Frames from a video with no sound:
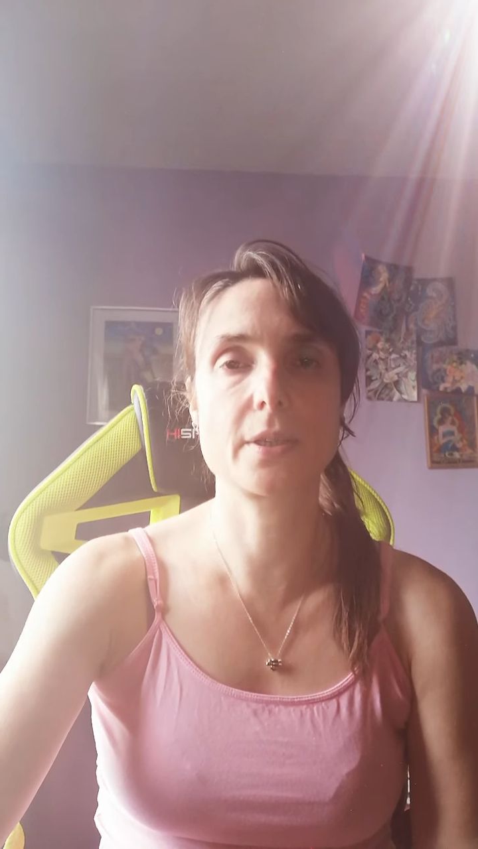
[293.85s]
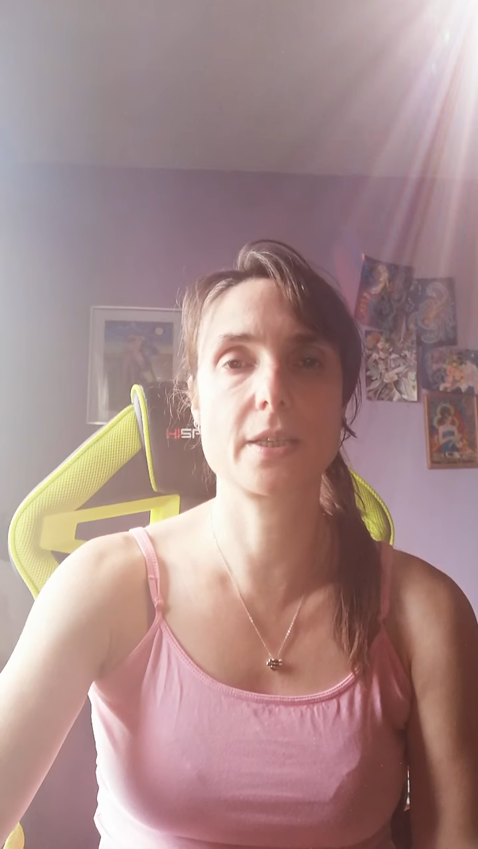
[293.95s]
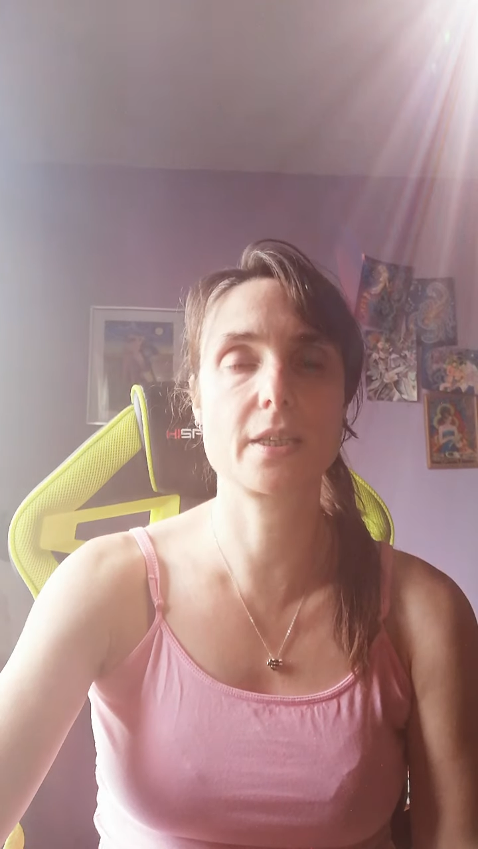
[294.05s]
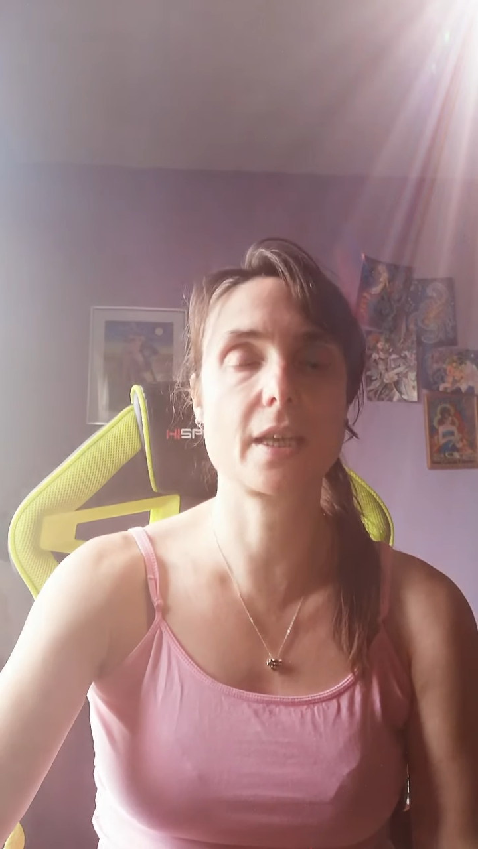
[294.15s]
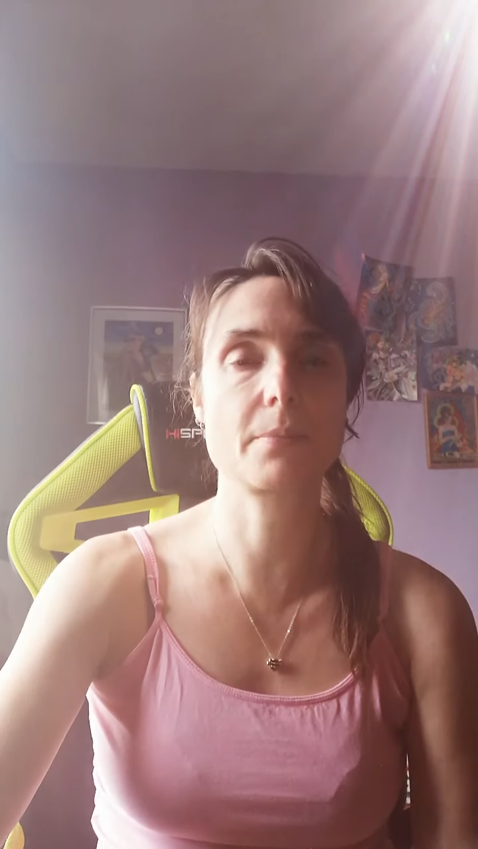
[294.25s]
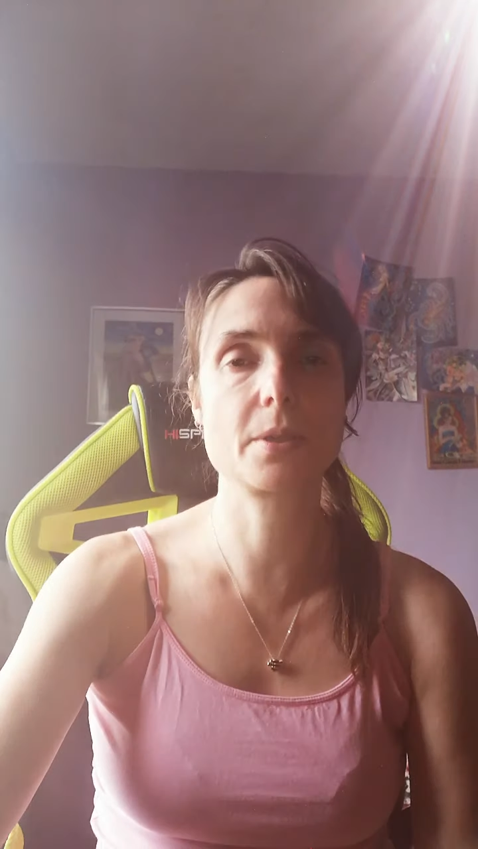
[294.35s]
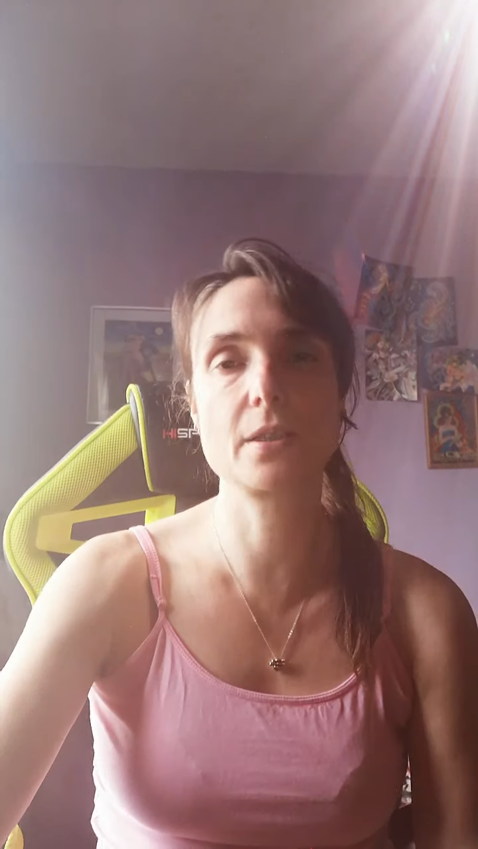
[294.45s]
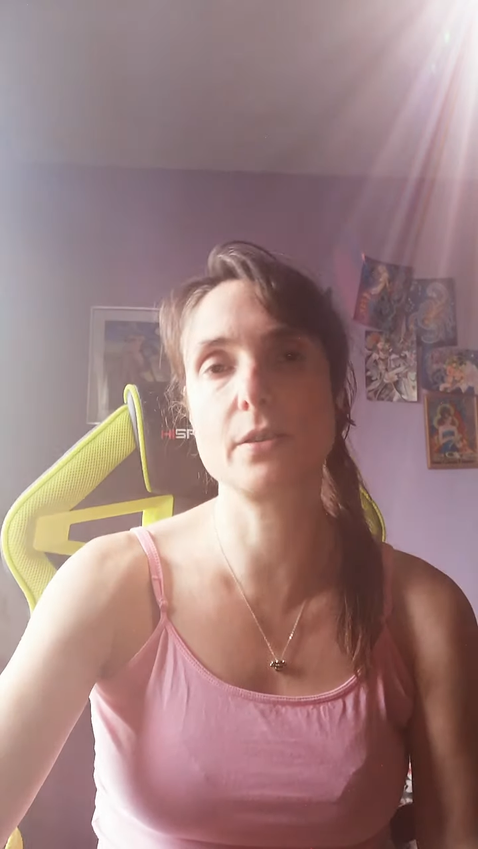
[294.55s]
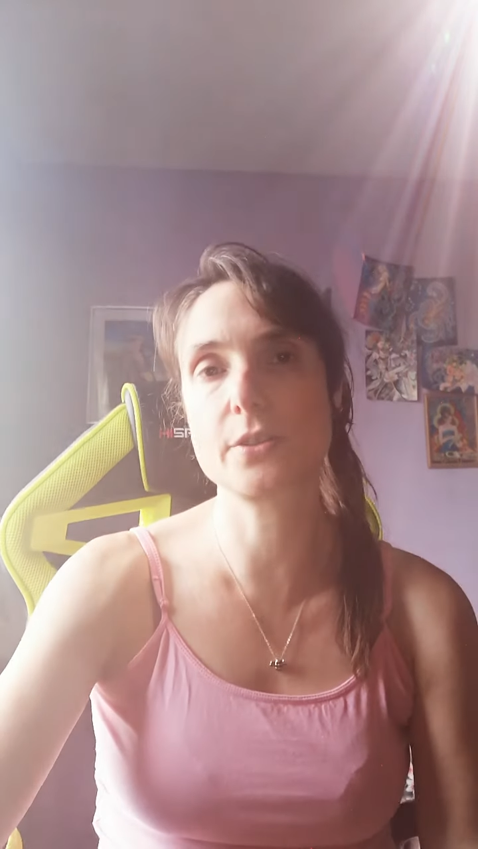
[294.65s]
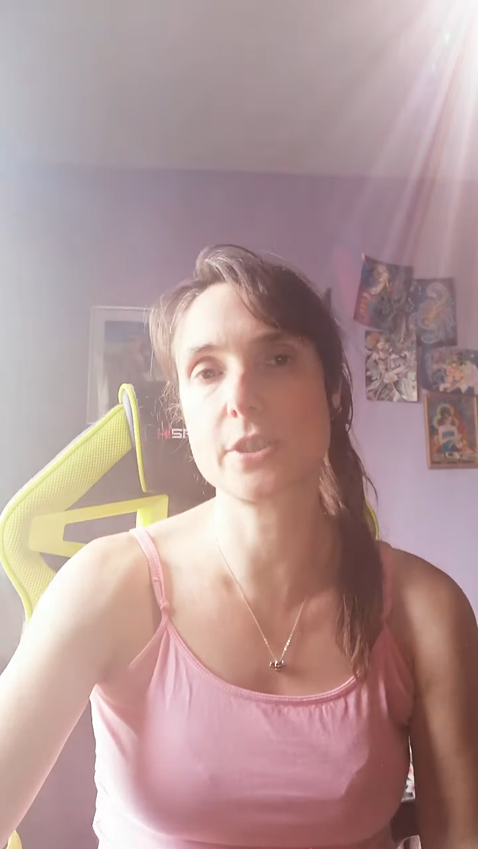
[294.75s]
but it can
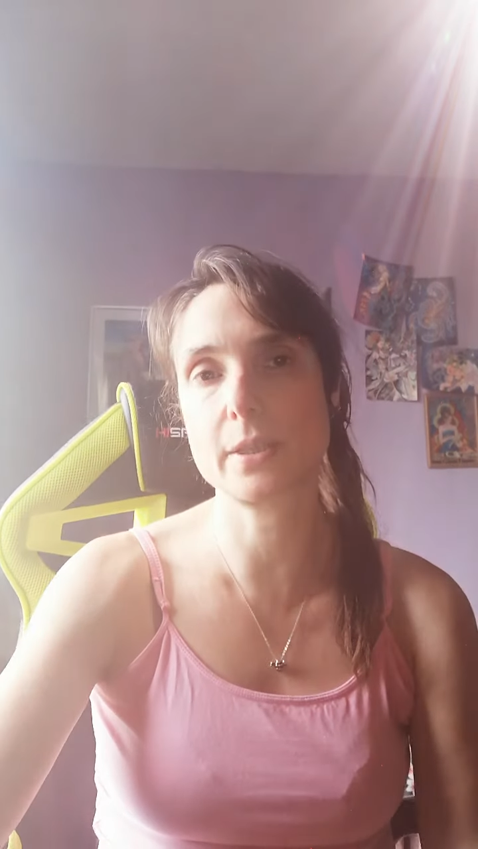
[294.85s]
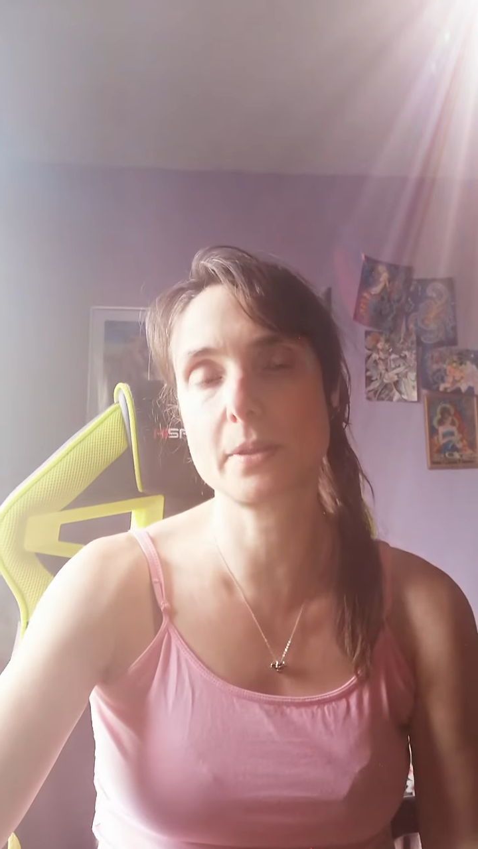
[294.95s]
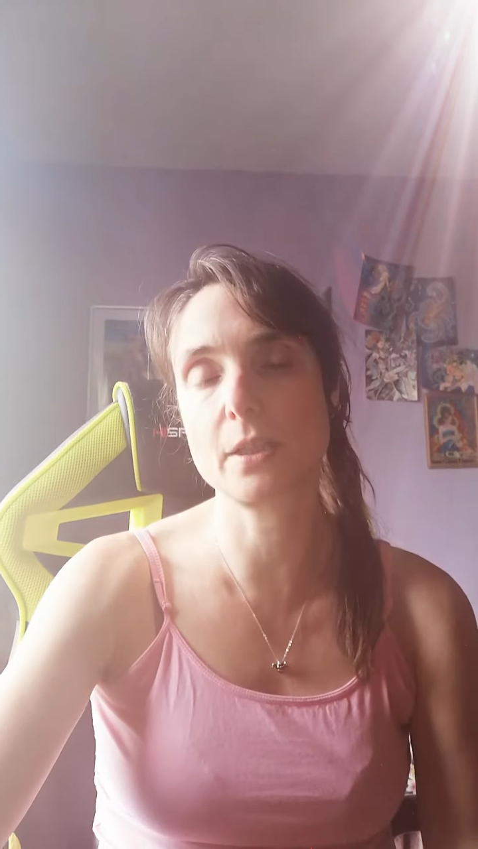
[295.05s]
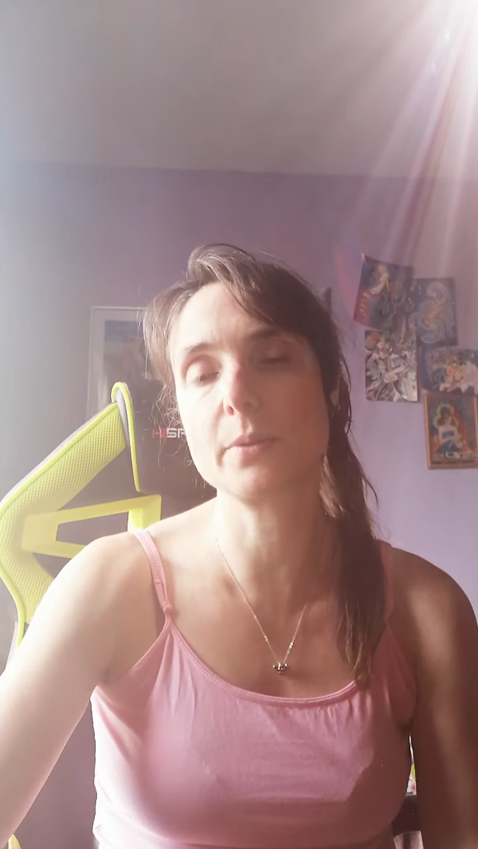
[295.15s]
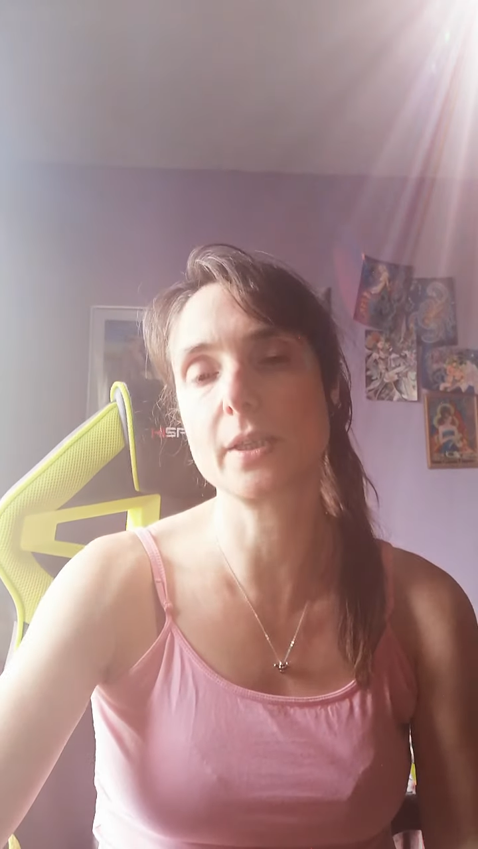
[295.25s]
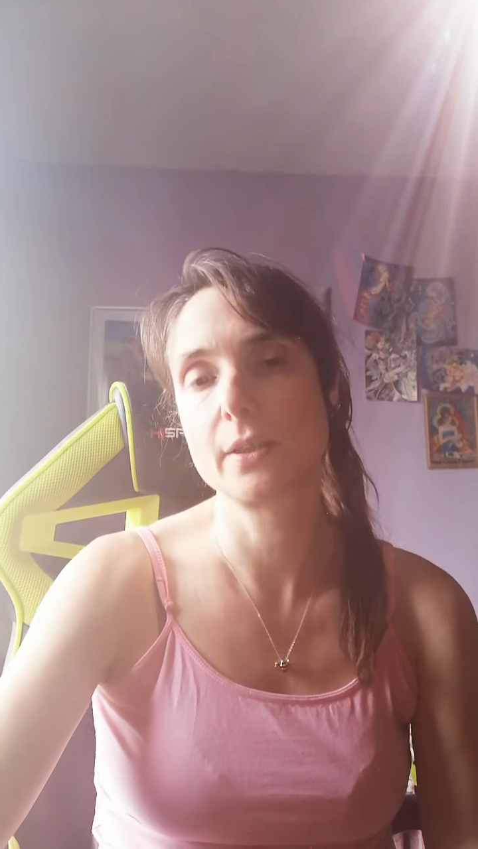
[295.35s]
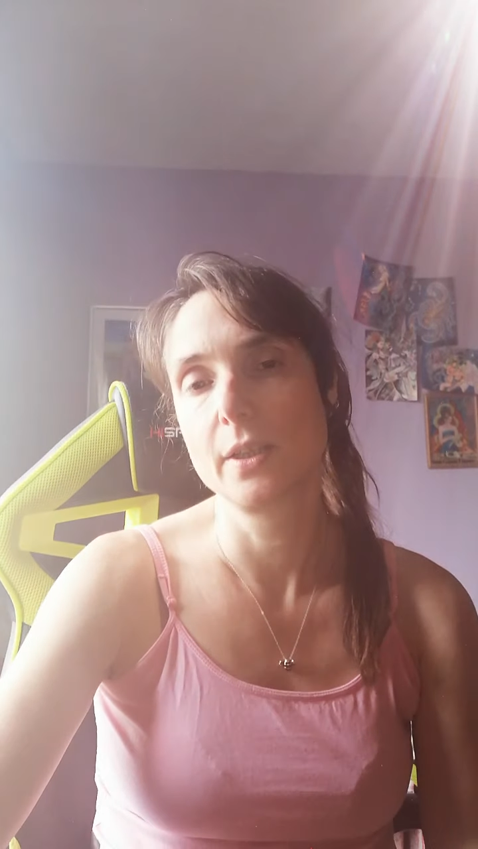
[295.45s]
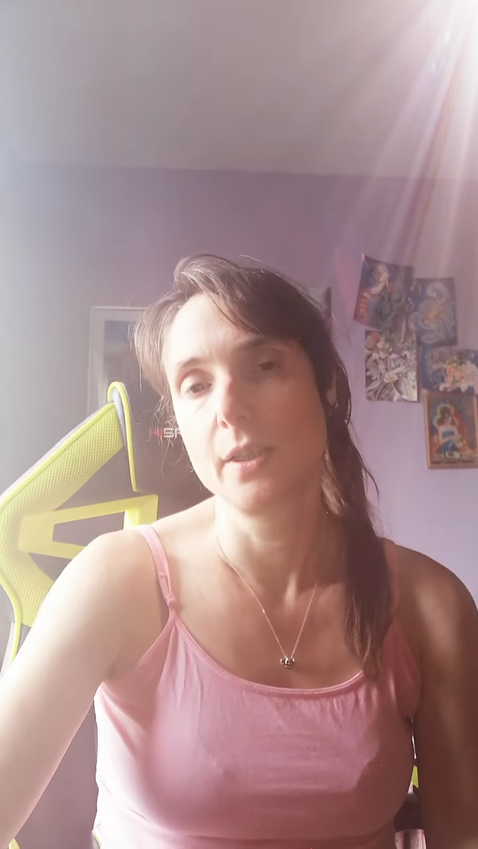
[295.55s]
be a long time coming.